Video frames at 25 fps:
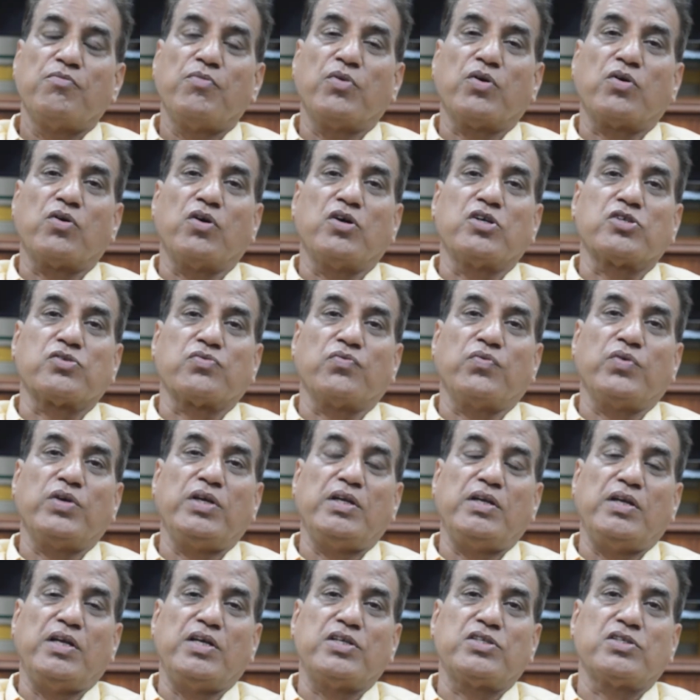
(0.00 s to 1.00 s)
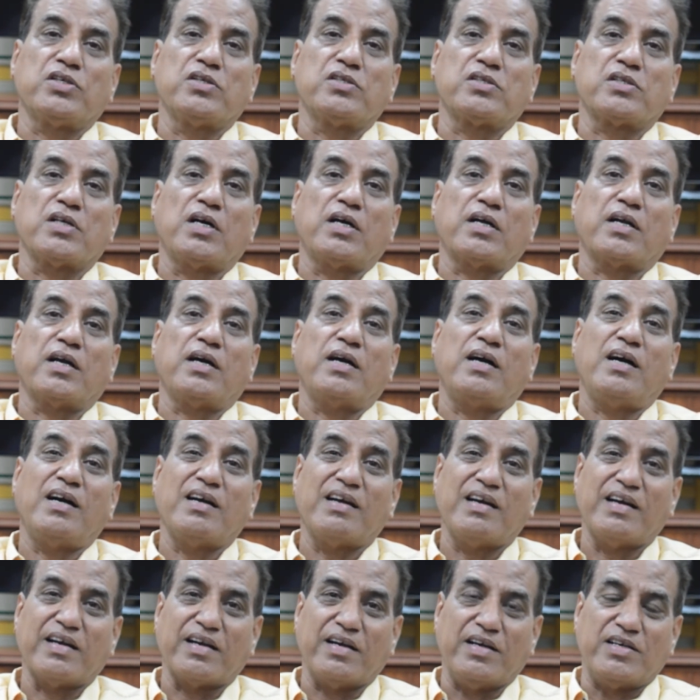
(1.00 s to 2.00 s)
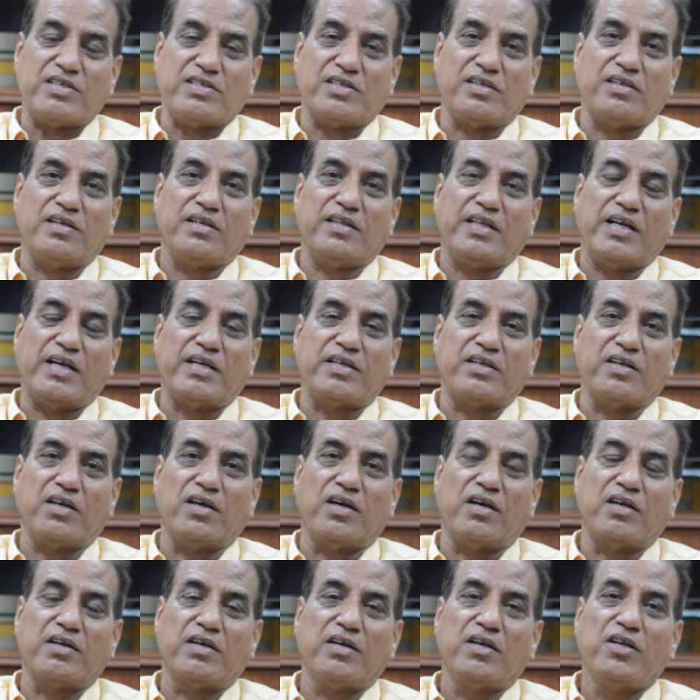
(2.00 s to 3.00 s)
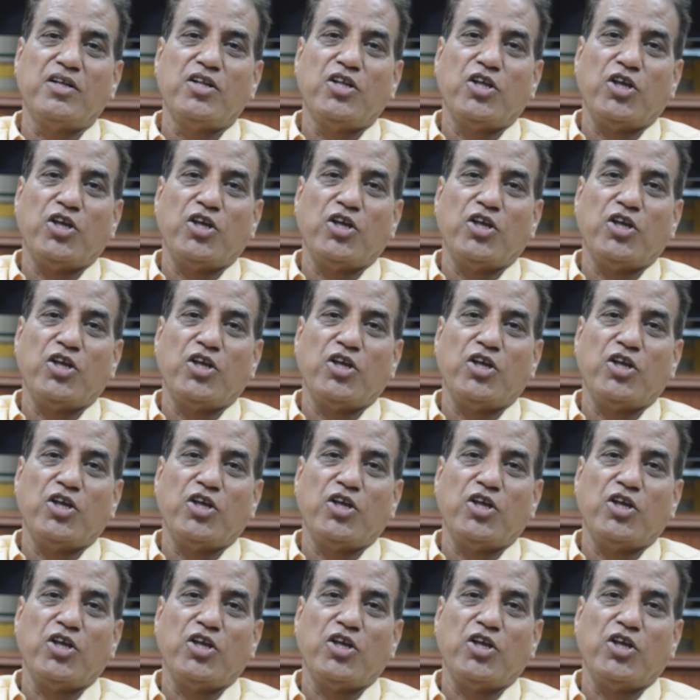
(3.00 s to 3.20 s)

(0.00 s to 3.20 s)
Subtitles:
because we nations are a hunger nation in that regard.